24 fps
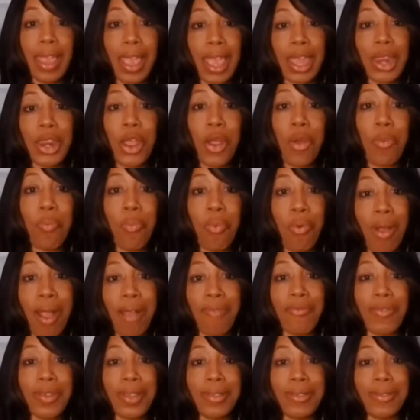and our
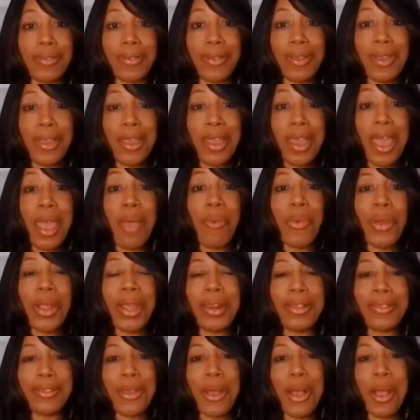profits. And we're
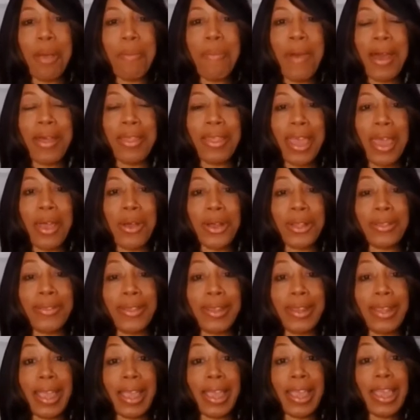going to talk about that on
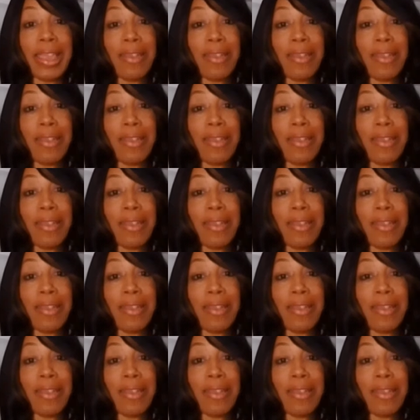today.